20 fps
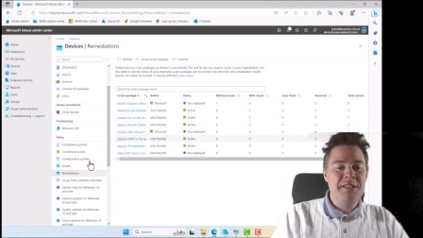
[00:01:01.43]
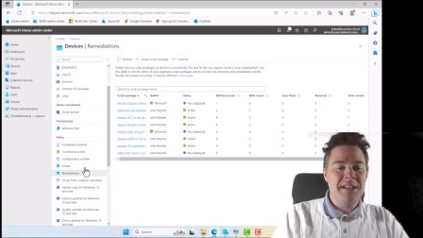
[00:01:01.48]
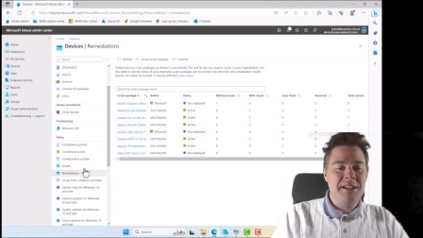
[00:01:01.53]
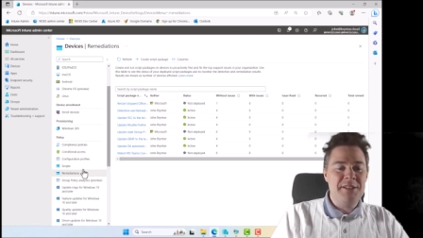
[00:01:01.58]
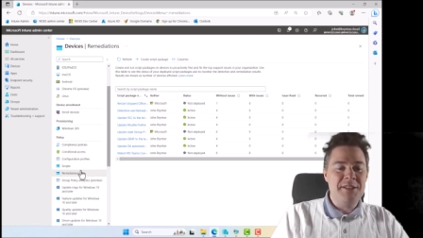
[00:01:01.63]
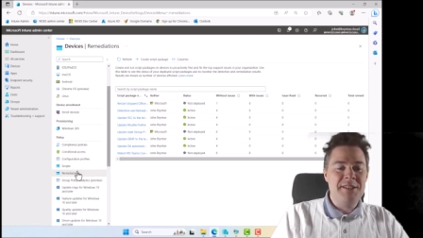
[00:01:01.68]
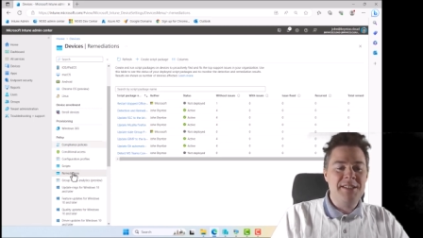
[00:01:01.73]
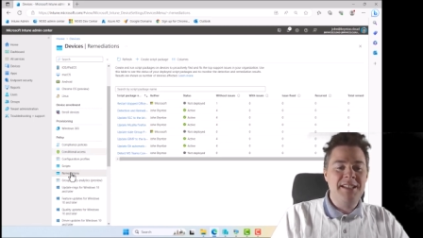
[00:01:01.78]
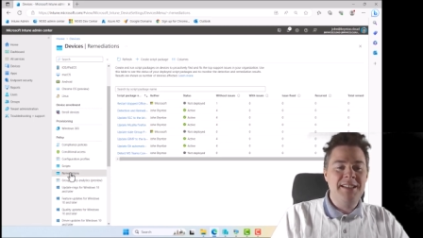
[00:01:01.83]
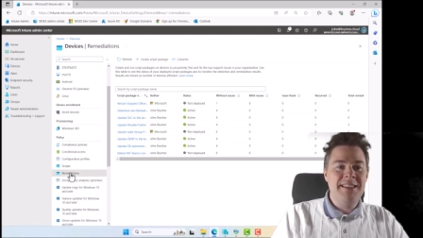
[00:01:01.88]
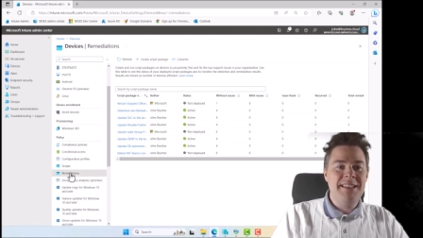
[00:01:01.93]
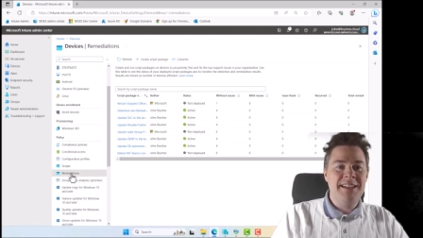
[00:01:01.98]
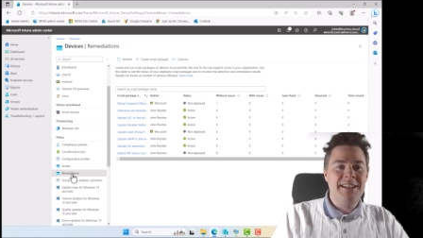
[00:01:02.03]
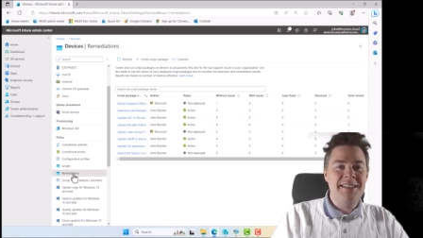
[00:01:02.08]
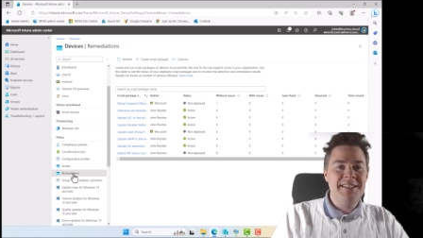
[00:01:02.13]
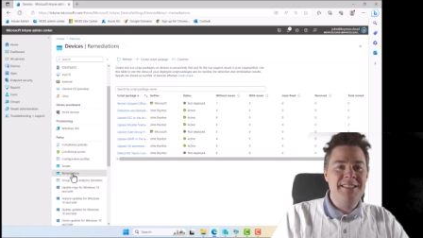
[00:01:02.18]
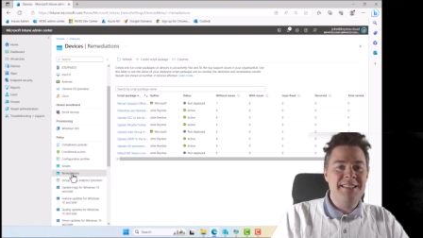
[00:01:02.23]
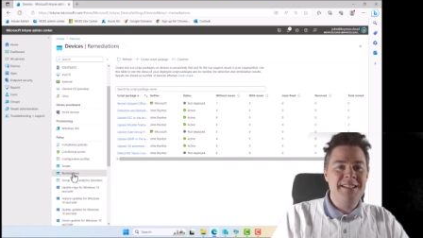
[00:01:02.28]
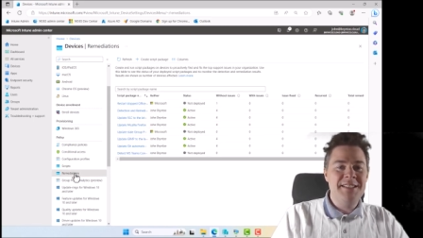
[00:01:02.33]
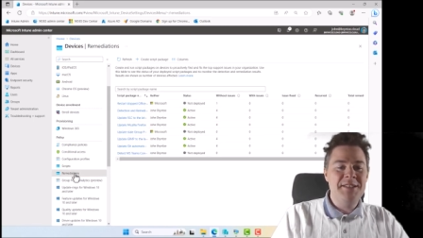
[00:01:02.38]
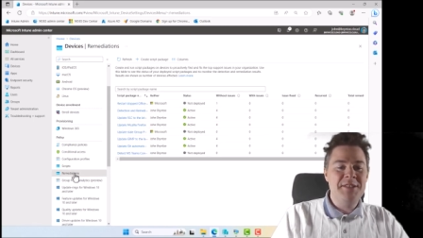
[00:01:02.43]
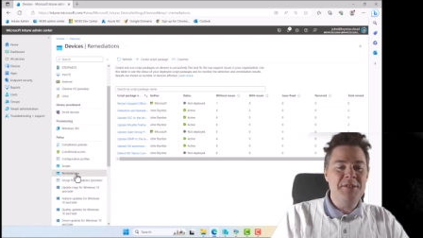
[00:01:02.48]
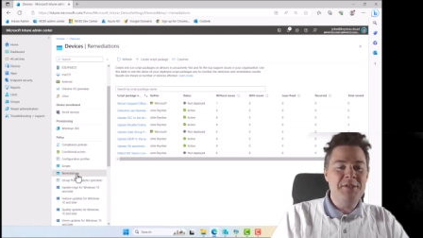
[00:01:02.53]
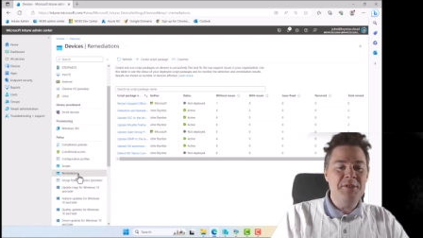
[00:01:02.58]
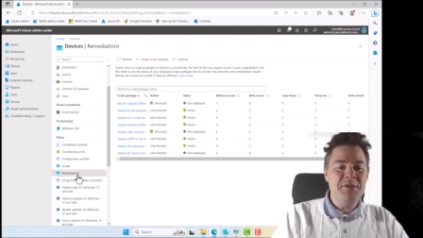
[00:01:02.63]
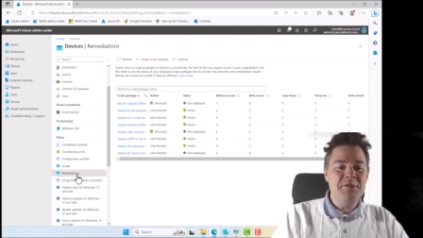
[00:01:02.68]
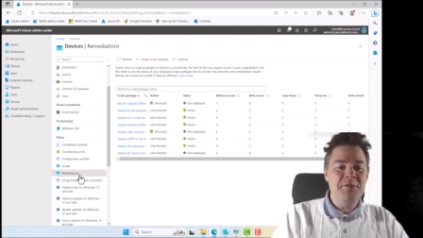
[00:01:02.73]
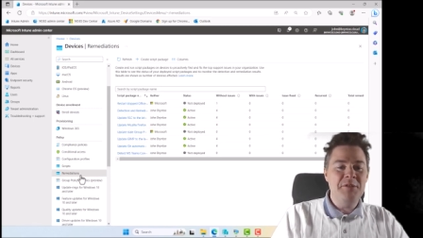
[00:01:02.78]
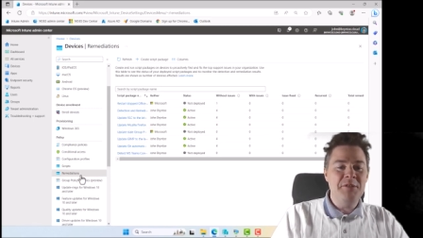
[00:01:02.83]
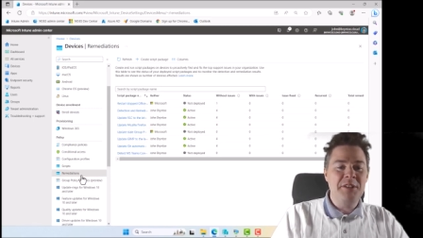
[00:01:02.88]
they are still there, just a
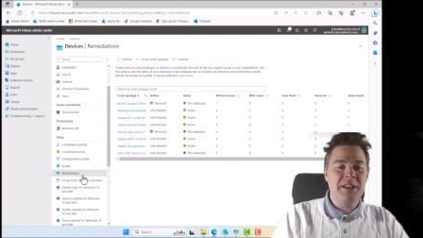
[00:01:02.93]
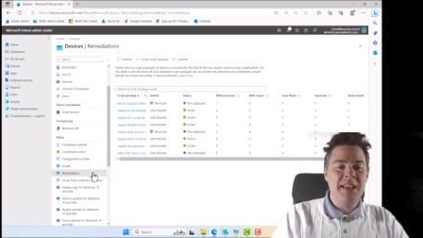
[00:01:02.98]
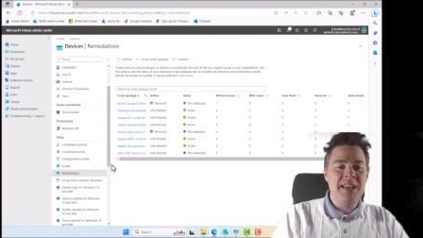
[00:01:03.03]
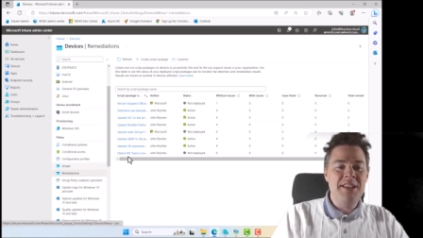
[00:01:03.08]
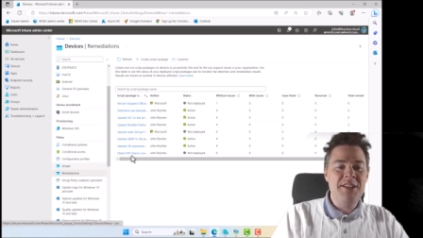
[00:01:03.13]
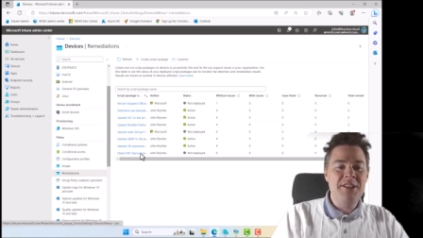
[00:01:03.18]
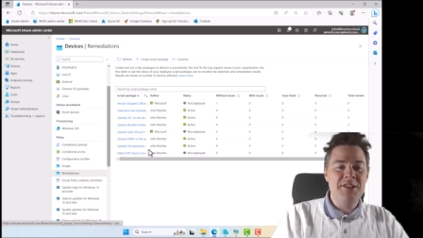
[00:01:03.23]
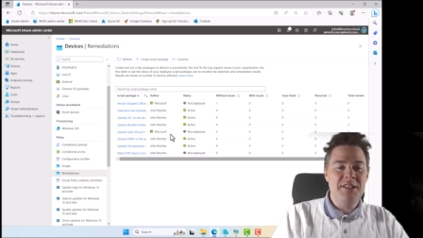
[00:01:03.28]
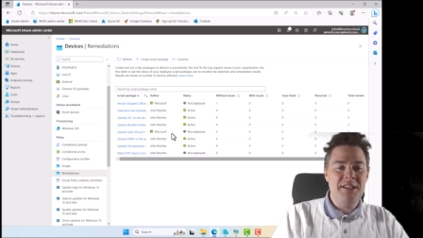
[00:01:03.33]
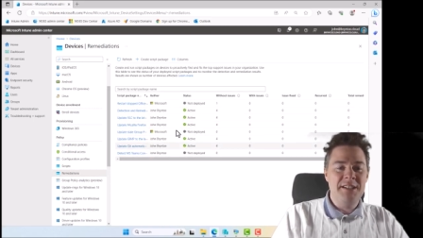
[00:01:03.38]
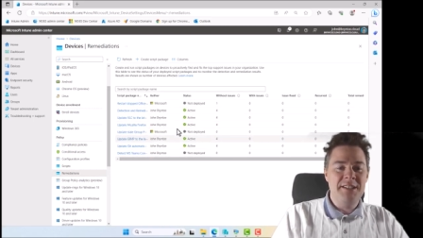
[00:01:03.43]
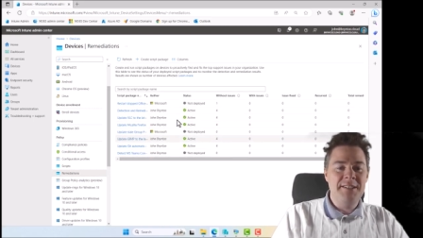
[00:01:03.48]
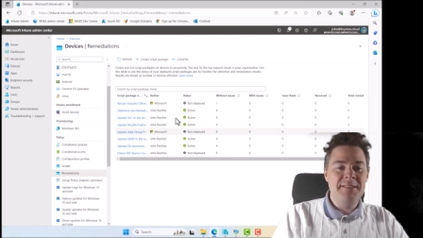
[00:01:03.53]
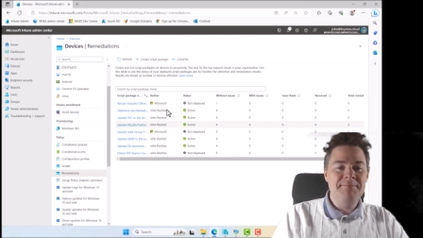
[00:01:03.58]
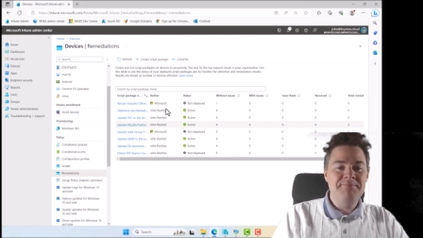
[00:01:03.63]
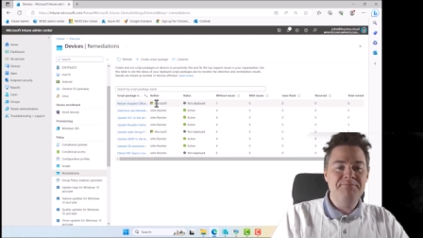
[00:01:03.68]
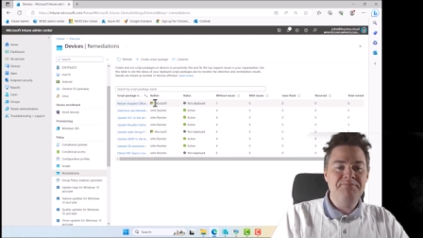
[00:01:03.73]
new location.